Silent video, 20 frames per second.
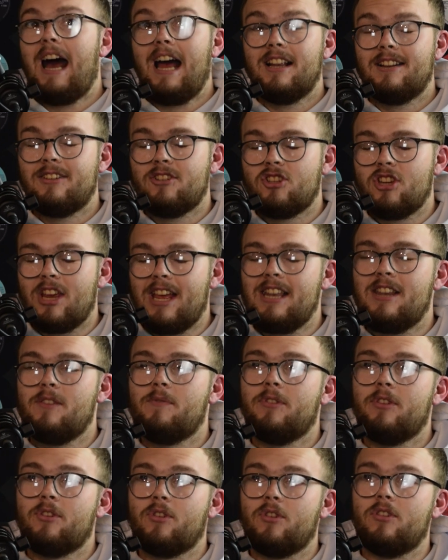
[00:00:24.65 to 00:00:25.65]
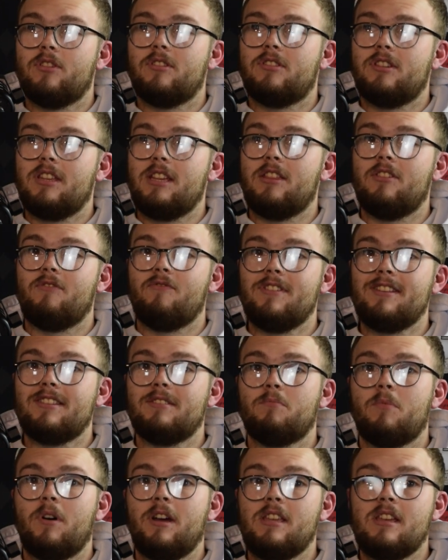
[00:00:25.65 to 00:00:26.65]
I genuinely couldn't see, and the
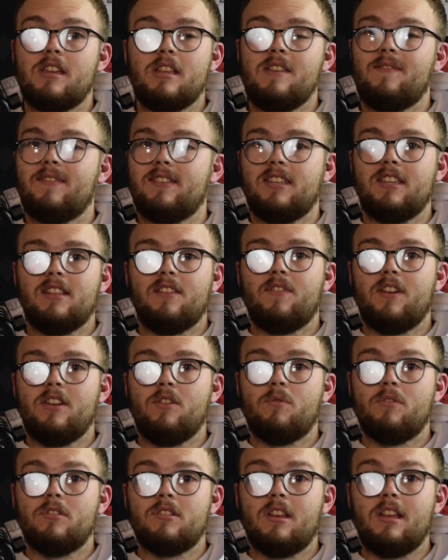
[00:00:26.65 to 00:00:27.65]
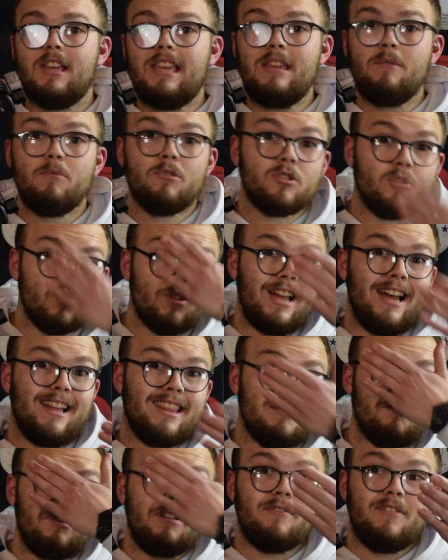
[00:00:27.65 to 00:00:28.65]
reason why you can even see in the video is he was doing
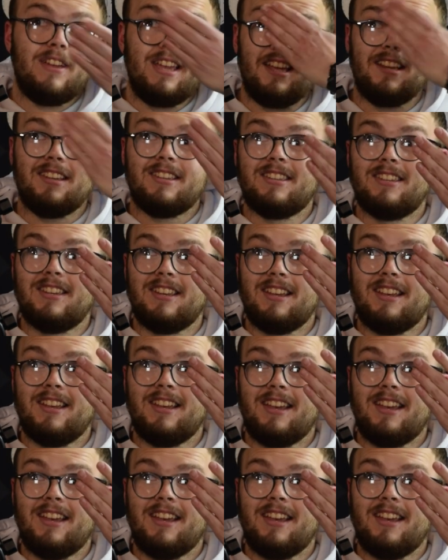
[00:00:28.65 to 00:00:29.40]
that to my face.